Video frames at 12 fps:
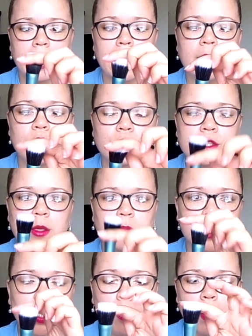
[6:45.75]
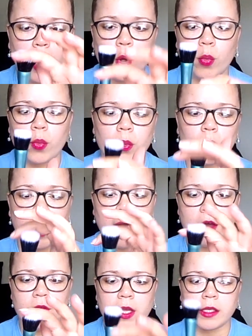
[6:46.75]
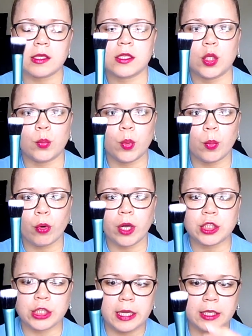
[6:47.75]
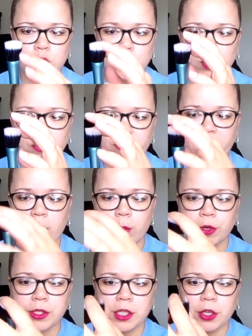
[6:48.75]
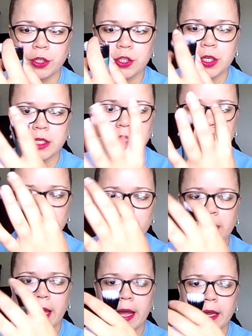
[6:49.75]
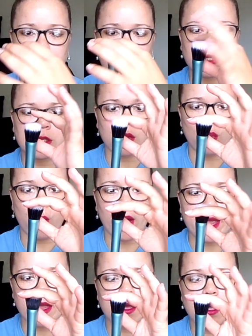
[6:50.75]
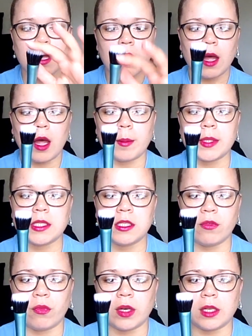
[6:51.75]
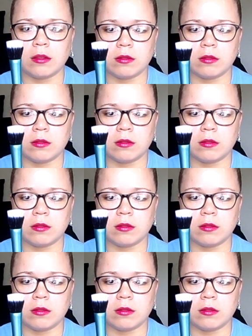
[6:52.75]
And there's something about having a stipple brush. It has dual fibers here. You can see the black and you see the white. It's different